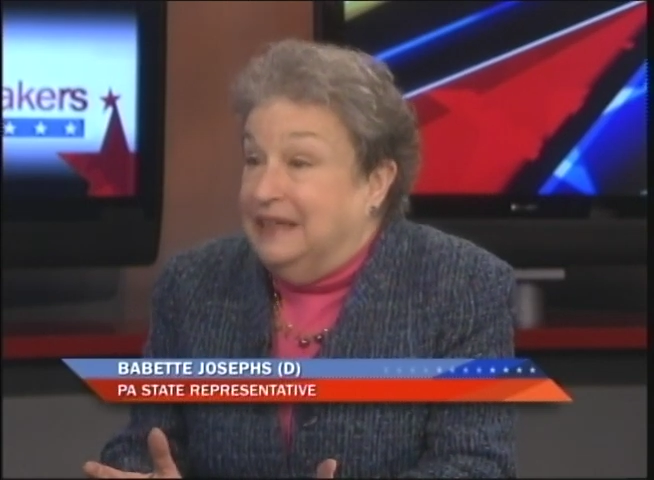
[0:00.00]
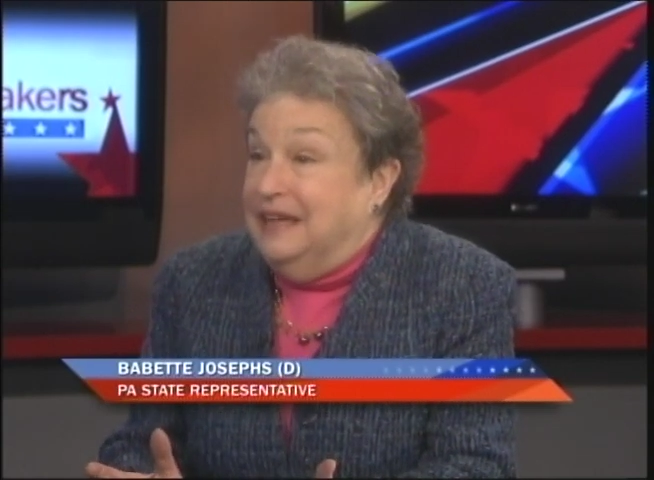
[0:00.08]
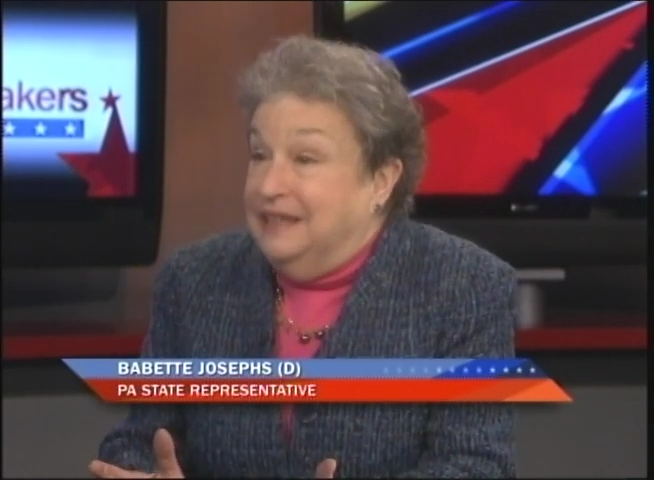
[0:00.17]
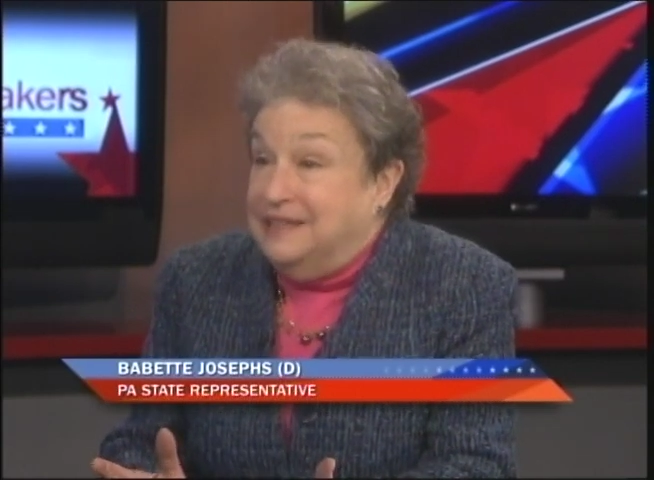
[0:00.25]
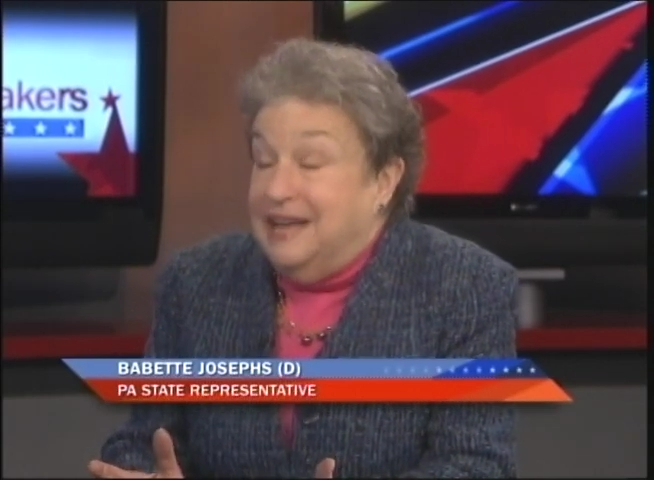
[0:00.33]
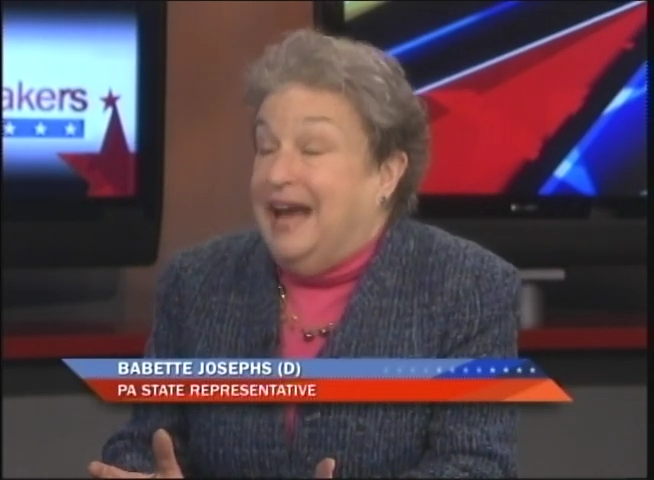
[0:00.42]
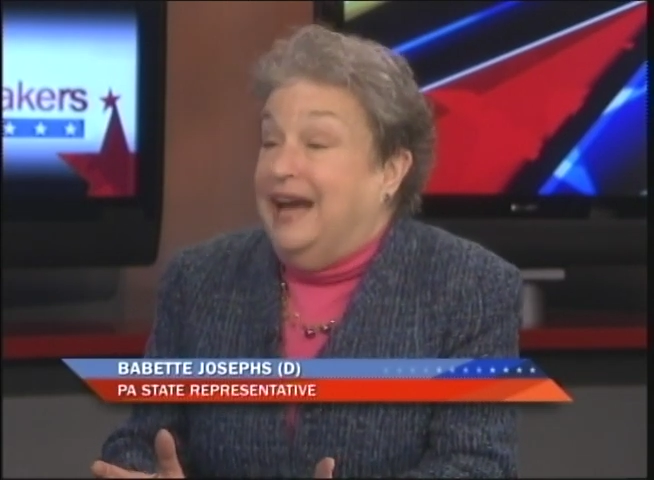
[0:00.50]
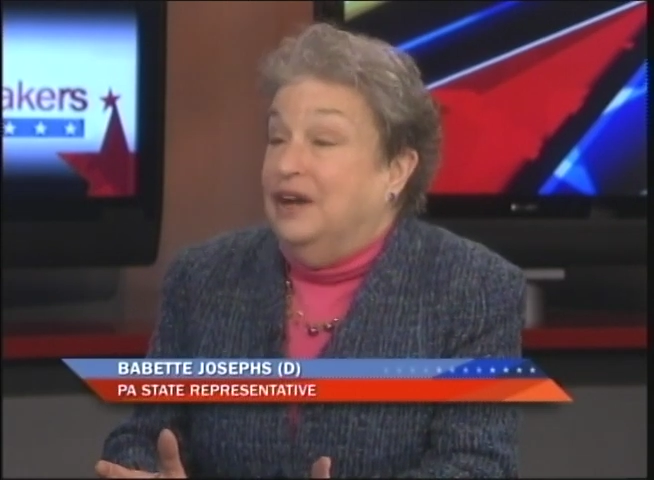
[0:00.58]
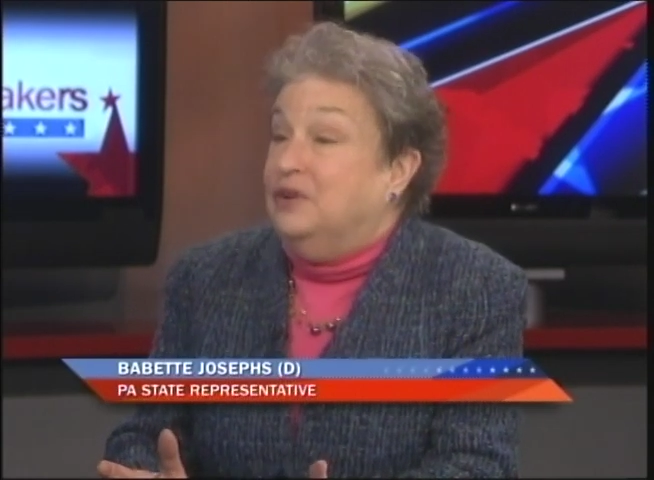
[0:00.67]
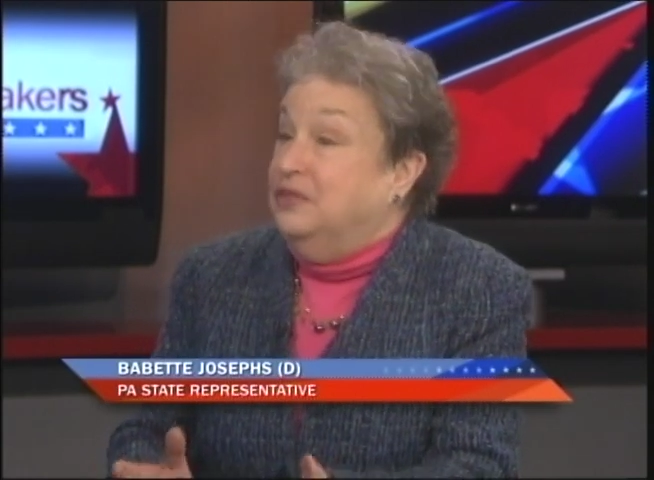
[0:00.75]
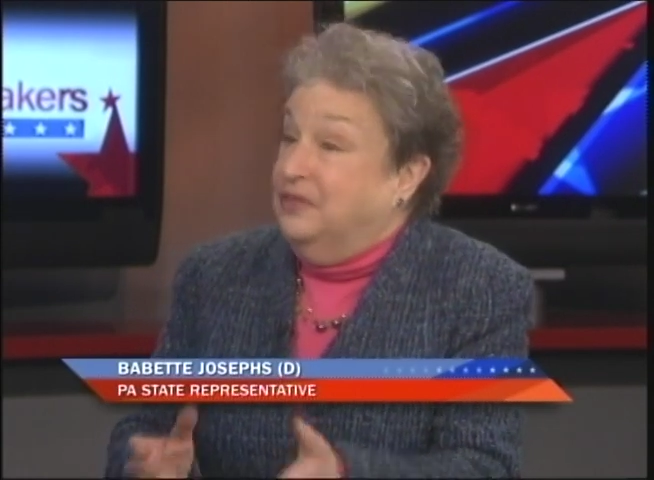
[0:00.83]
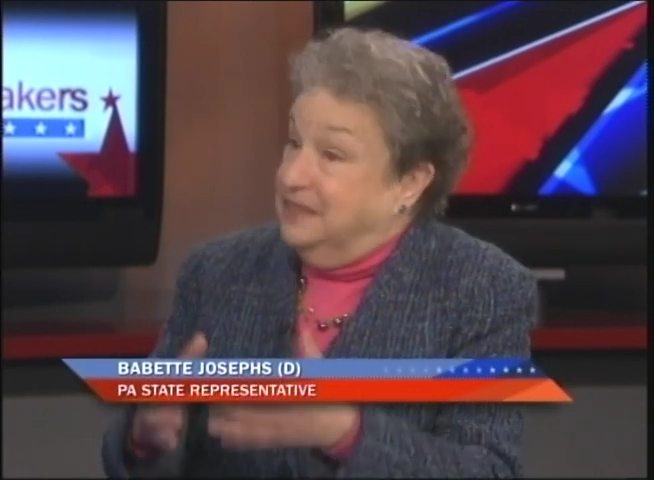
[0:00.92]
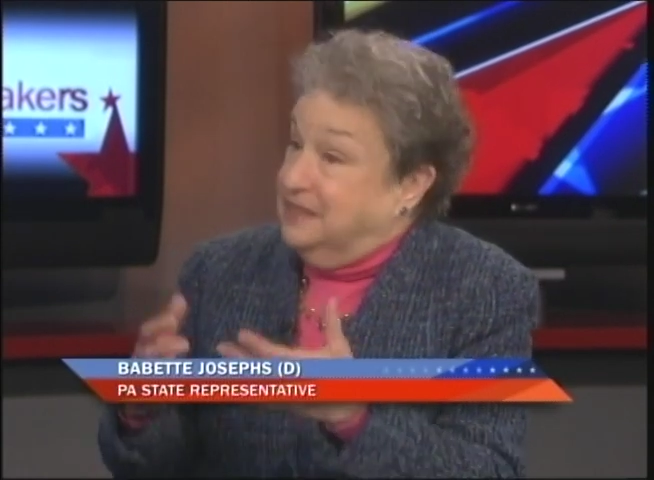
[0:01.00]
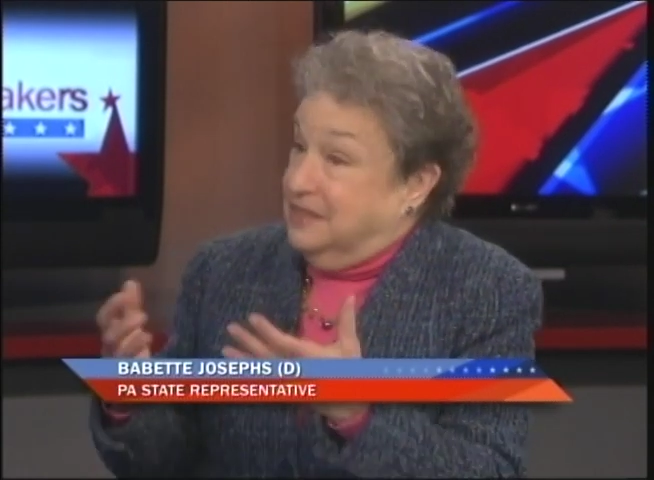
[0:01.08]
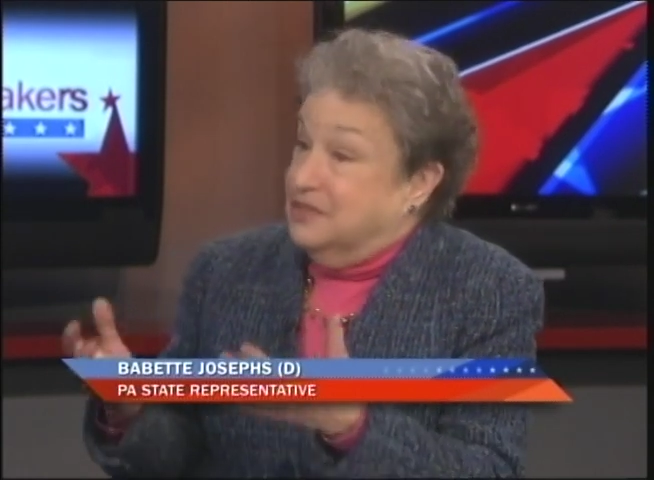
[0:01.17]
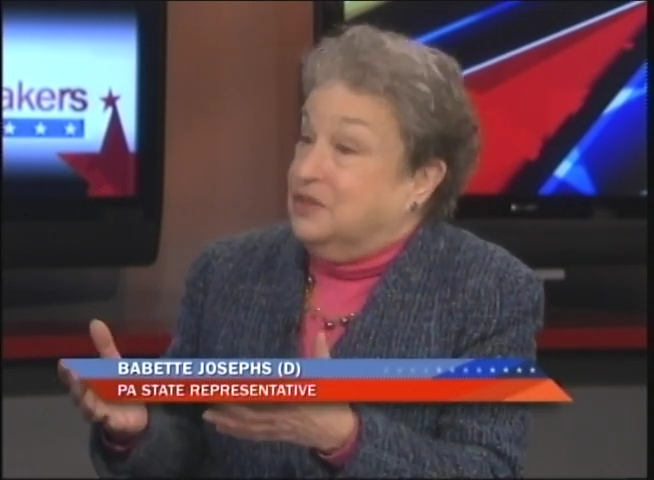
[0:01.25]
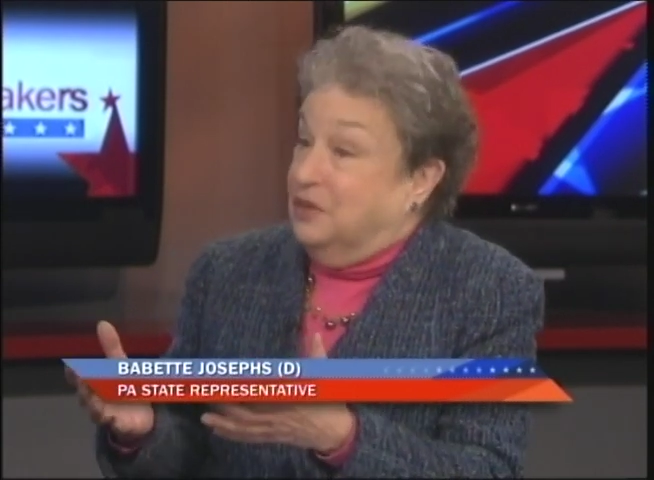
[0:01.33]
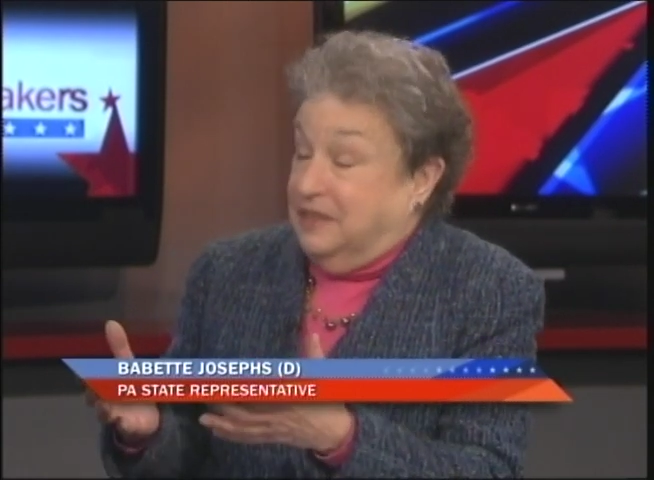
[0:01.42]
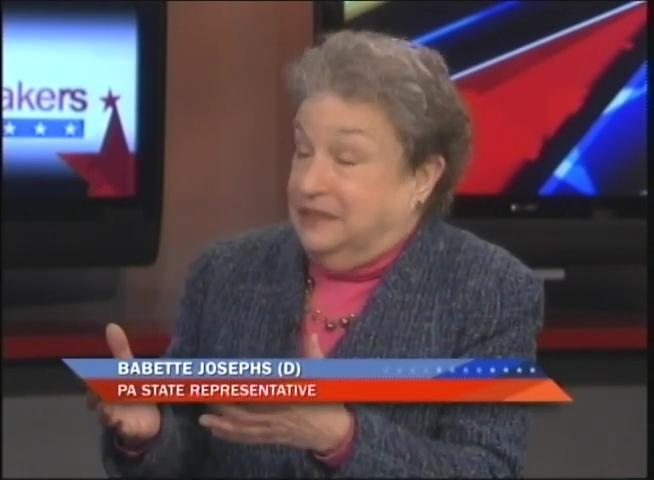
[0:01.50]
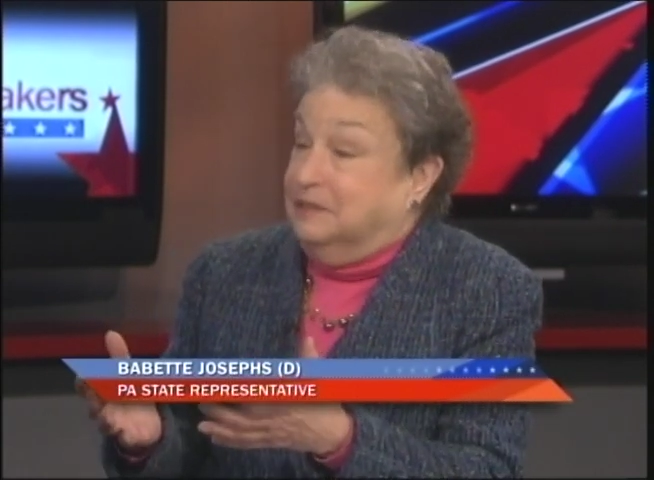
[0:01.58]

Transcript: Now this is going